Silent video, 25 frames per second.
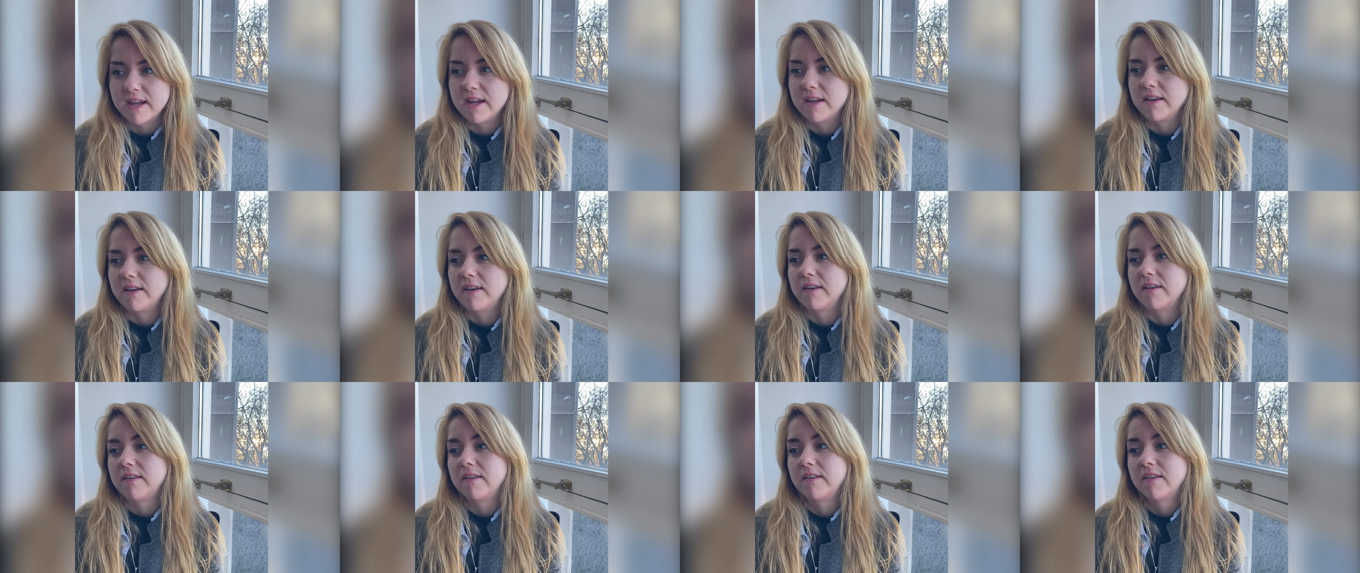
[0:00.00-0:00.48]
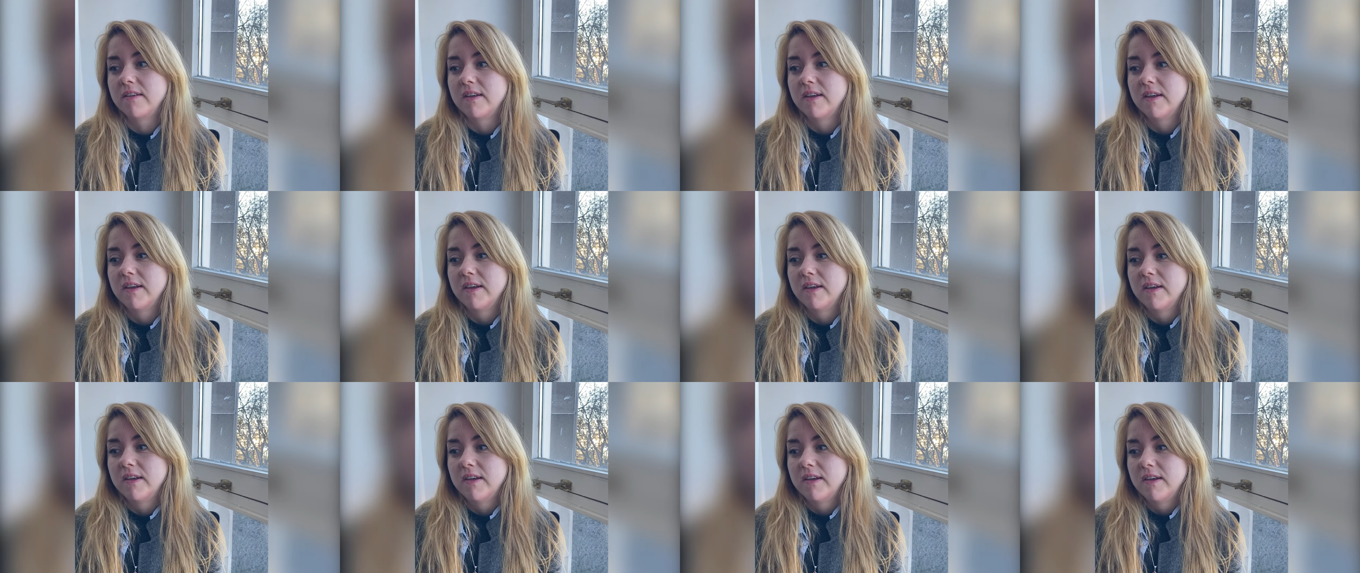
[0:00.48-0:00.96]

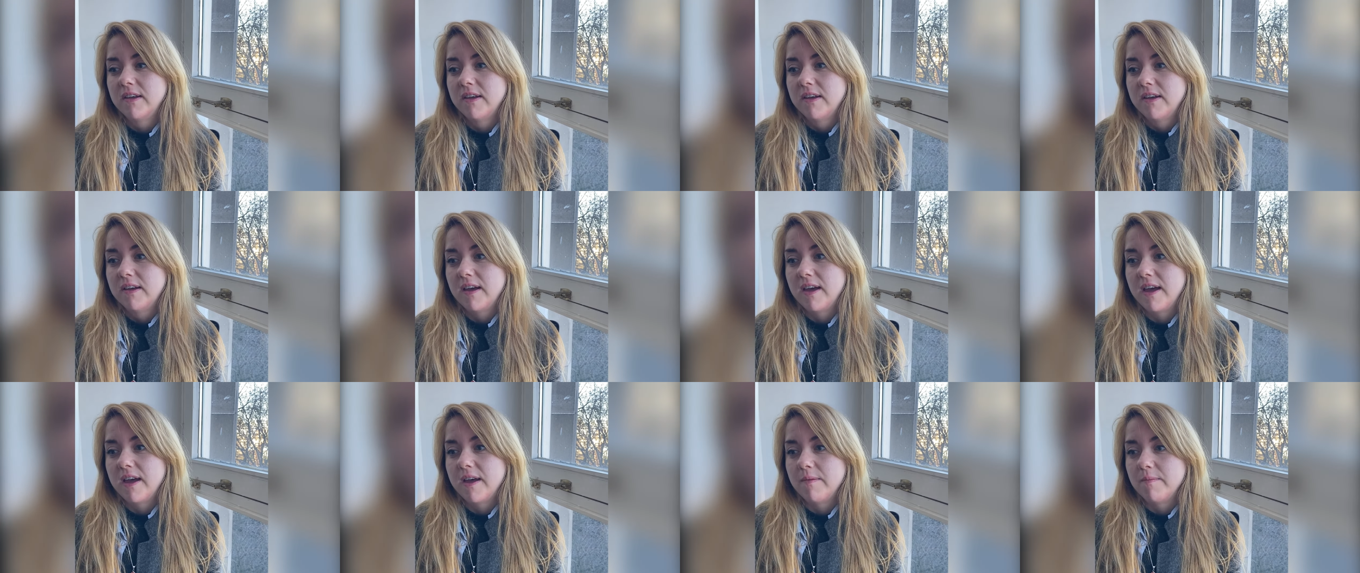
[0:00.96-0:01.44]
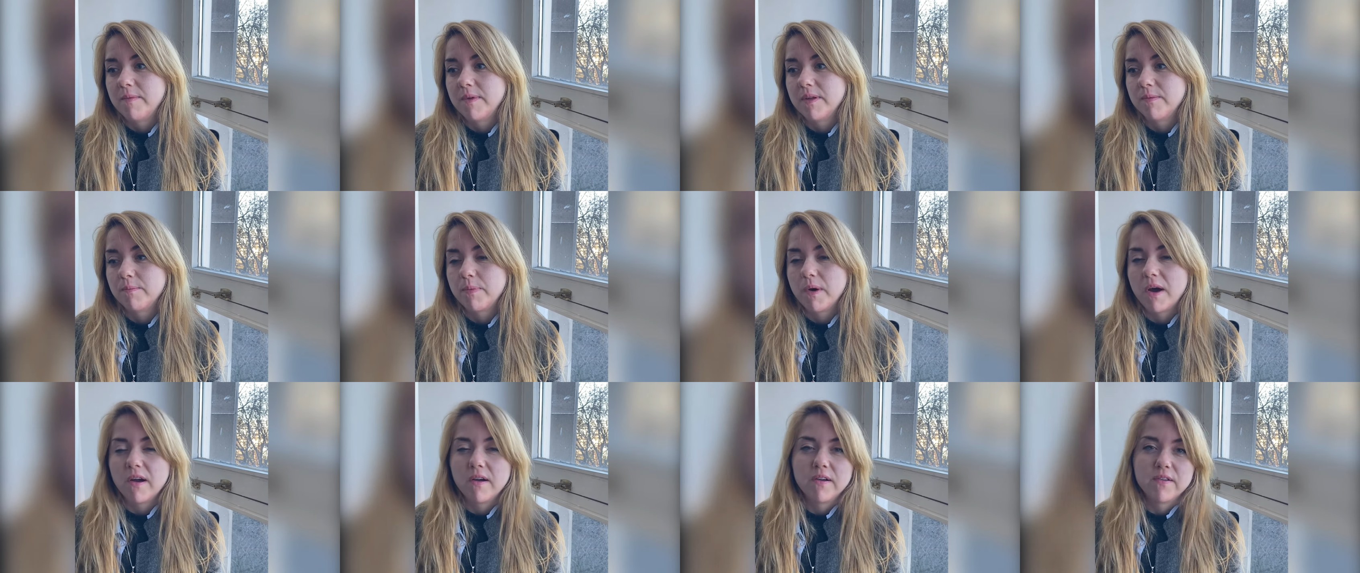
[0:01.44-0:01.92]

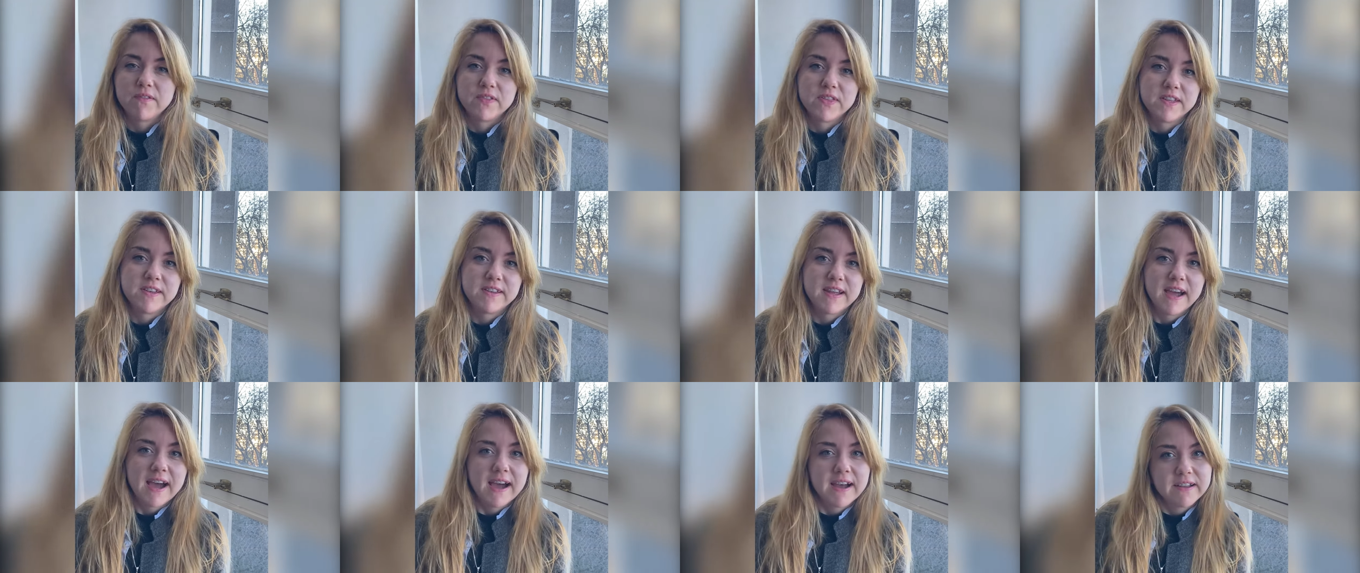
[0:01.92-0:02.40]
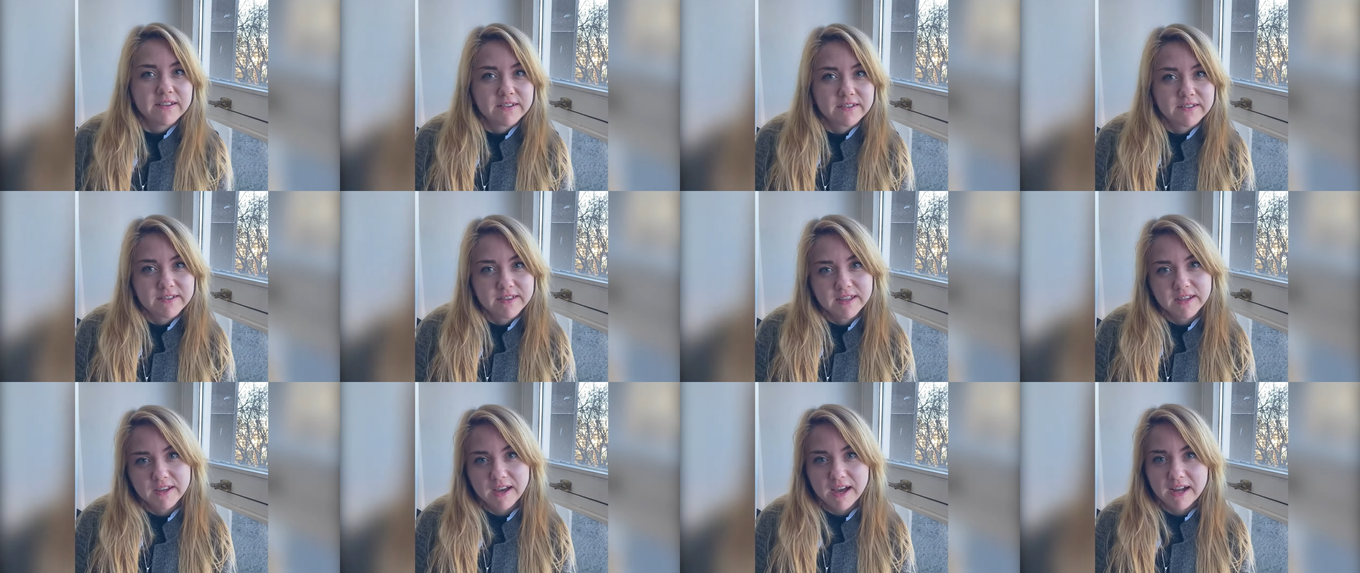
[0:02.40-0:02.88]
and part of the
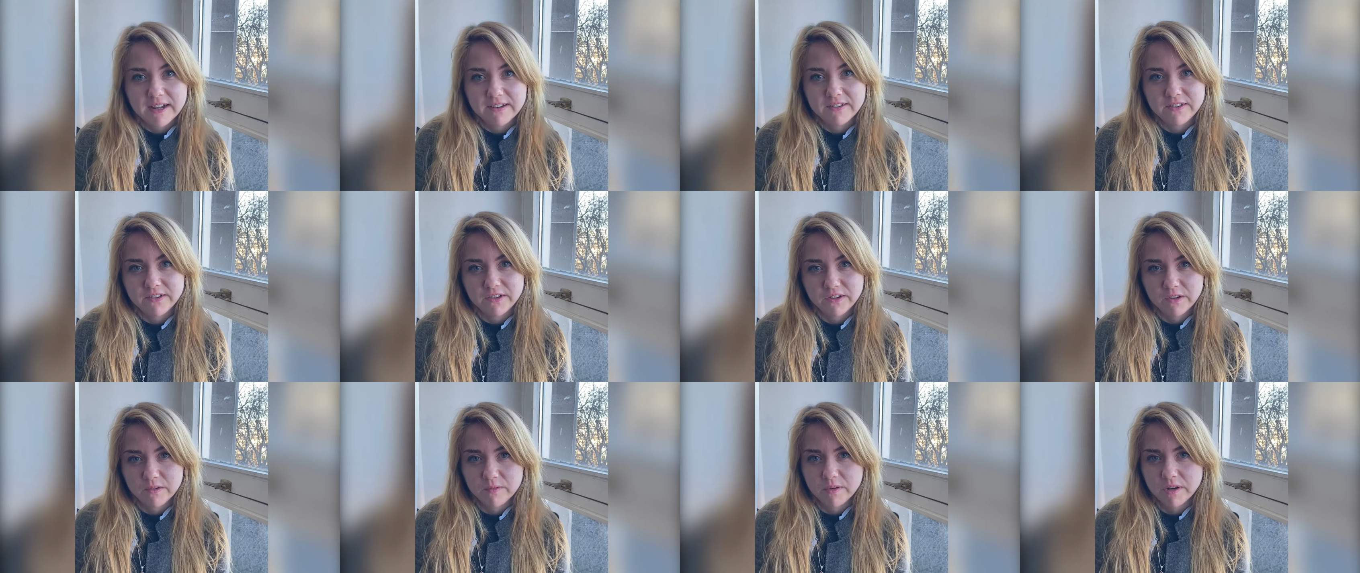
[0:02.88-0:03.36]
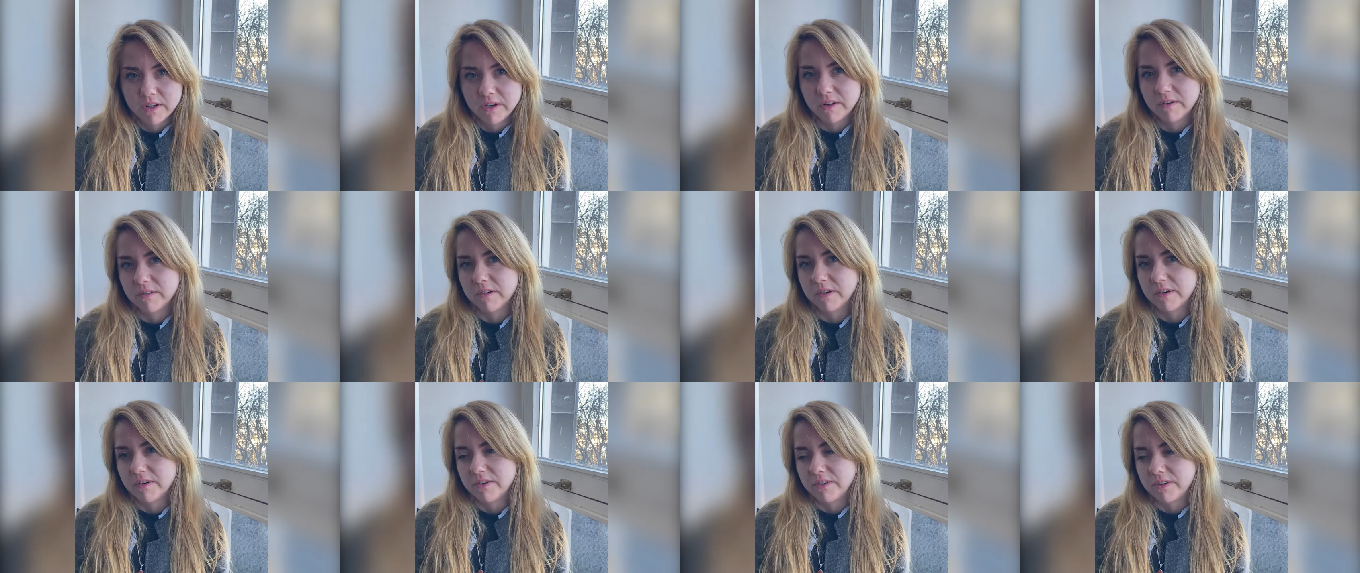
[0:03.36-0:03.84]
tasks that you had to do when
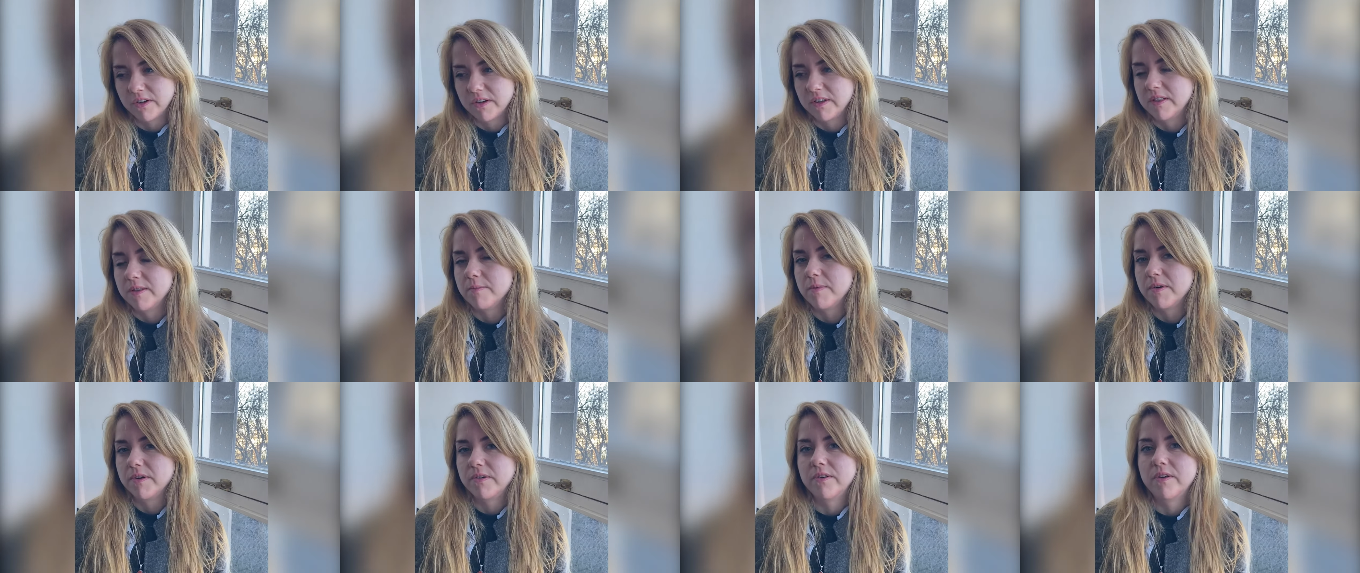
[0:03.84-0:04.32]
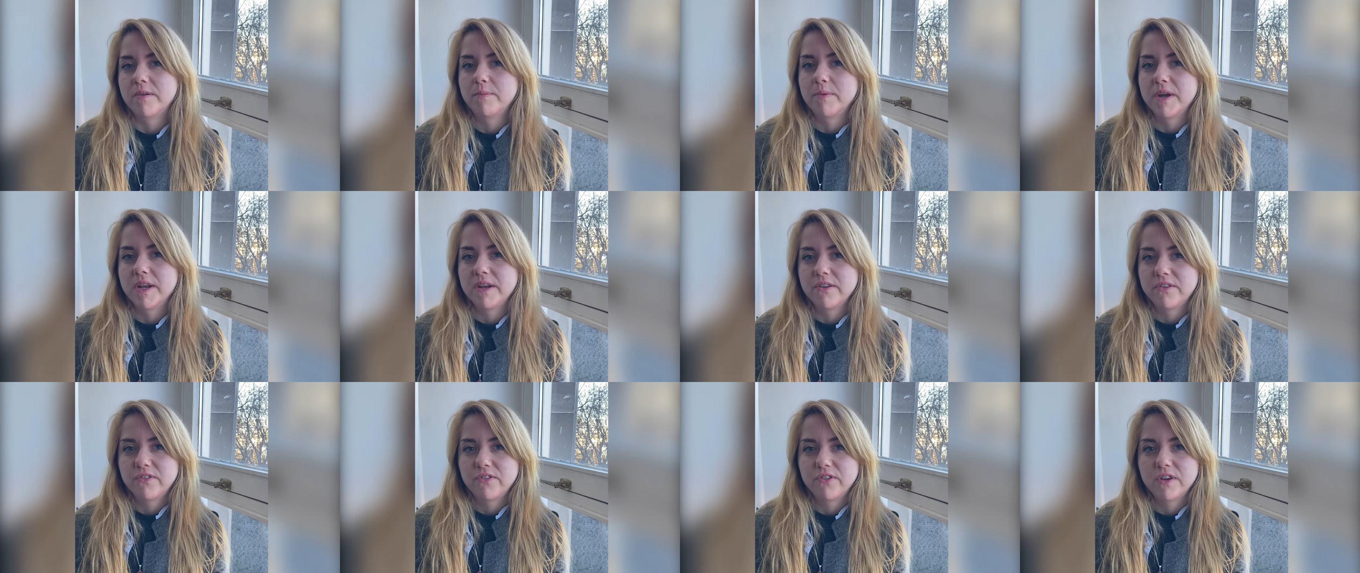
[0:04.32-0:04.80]
you were doing the modern
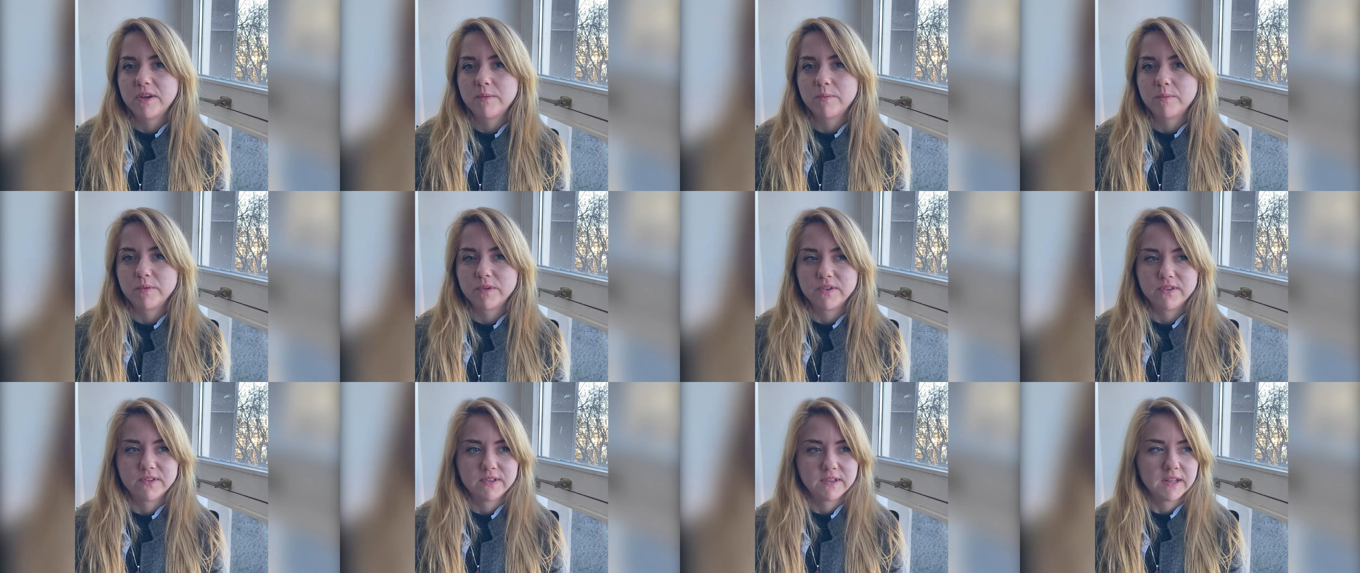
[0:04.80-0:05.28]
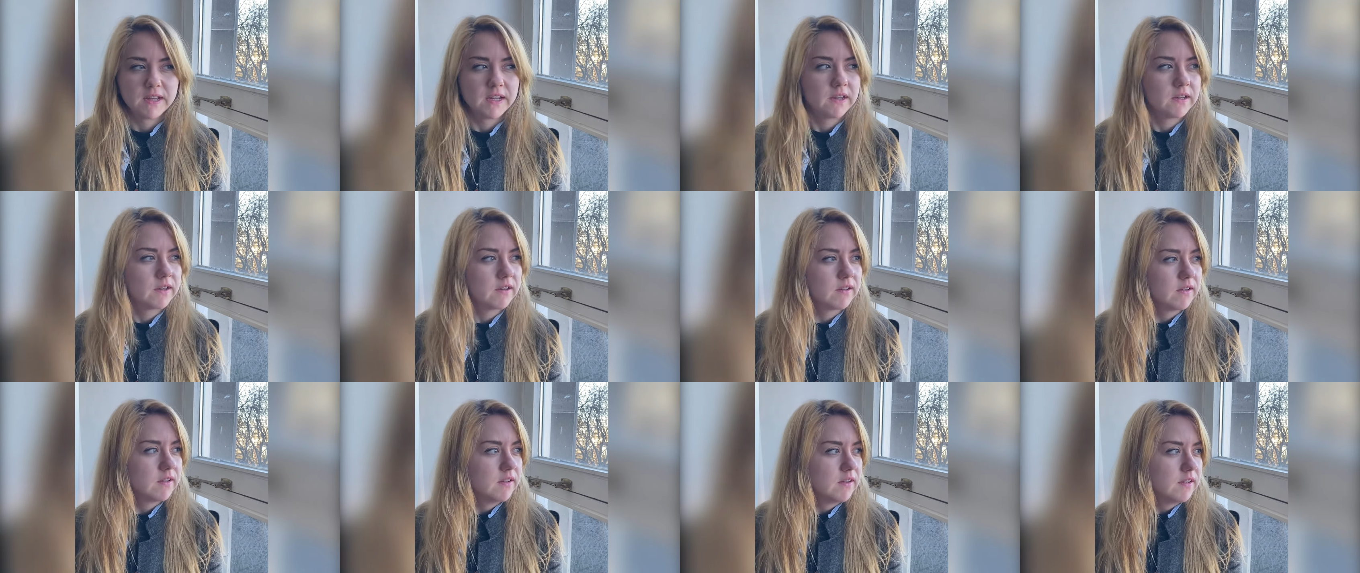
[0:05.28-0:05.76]
apprenticeship was like,